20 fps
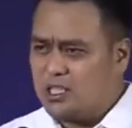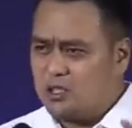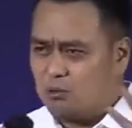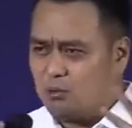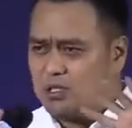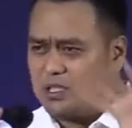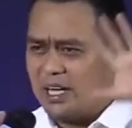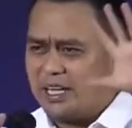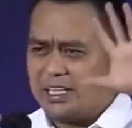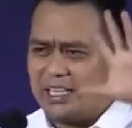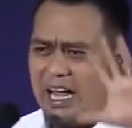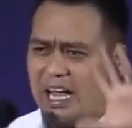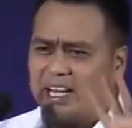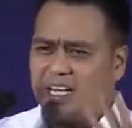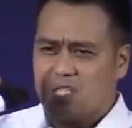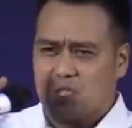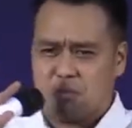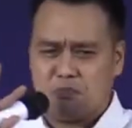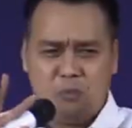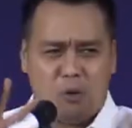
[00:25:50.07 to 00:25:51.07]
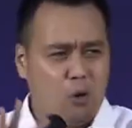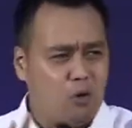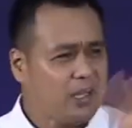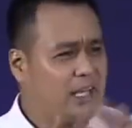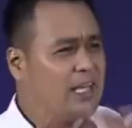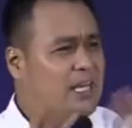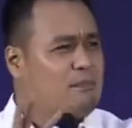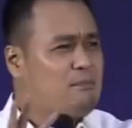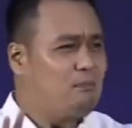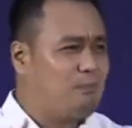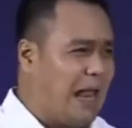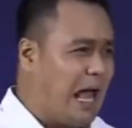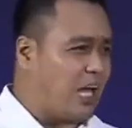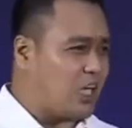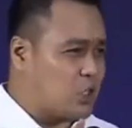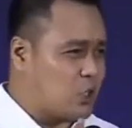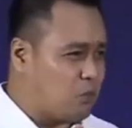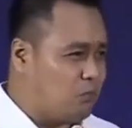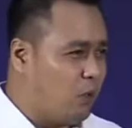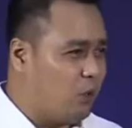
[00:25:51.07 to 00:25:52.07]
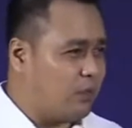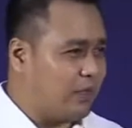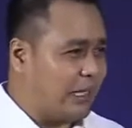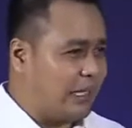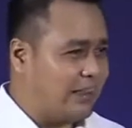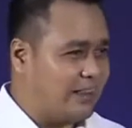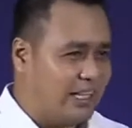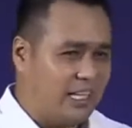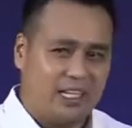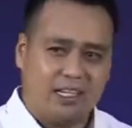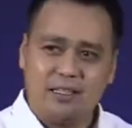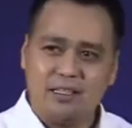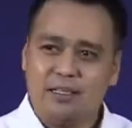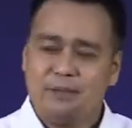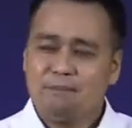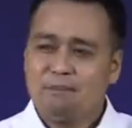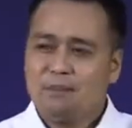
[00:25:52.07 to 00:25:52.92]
It was like kind of smoke, black smoke and thing.